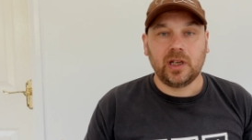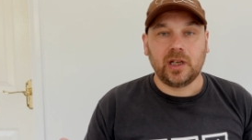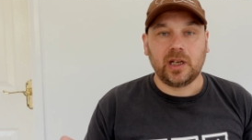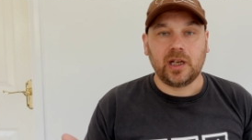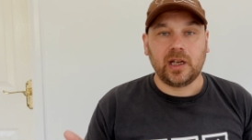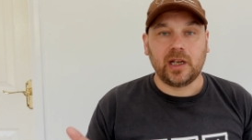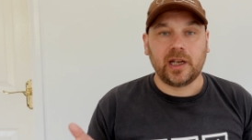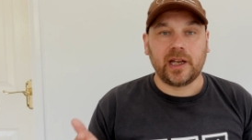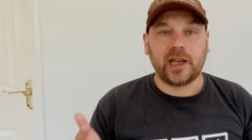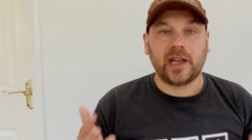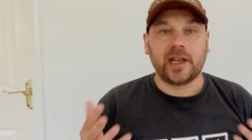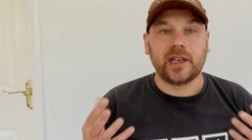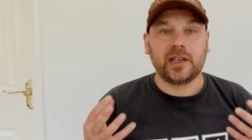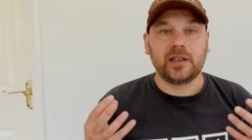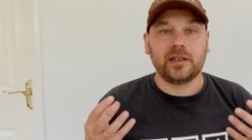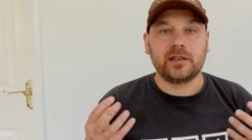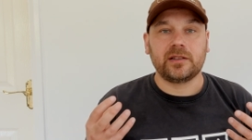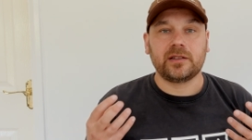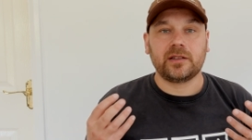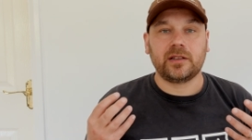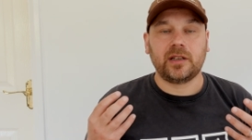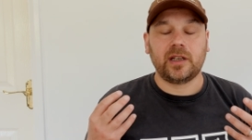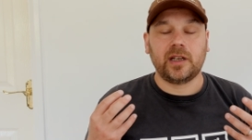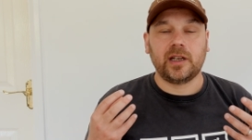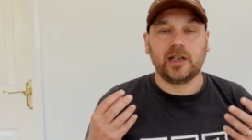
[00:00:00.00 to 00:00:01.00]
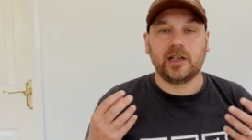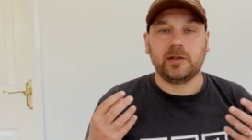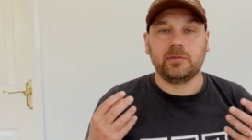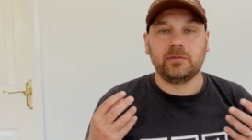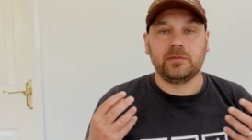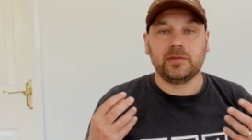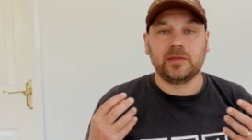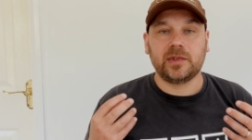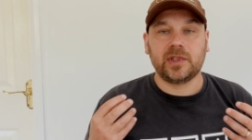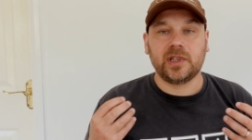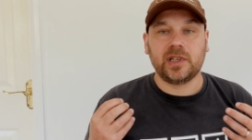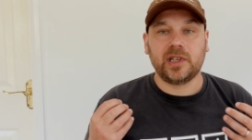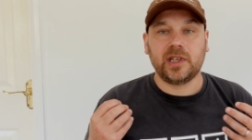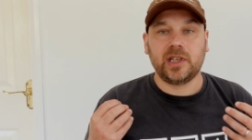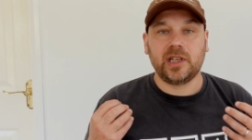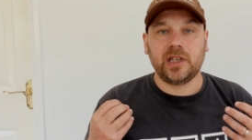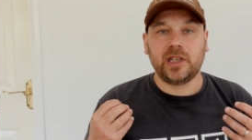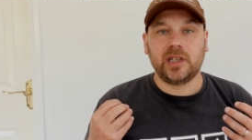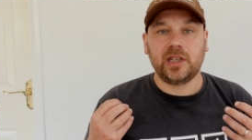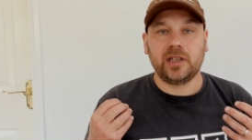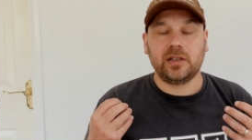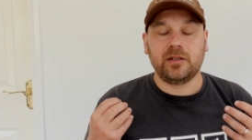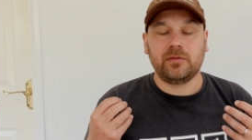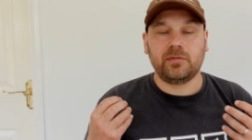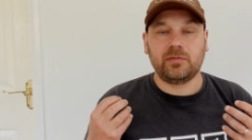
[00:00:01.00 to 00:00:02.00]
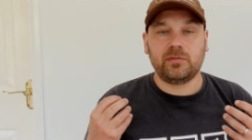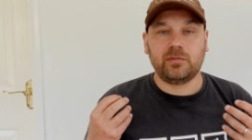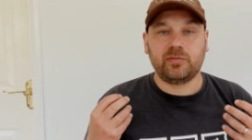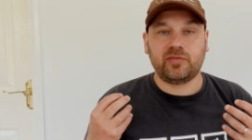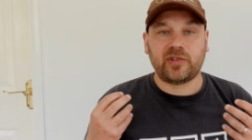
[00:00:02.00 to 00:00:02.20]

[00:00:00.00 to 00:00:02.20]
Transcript: And the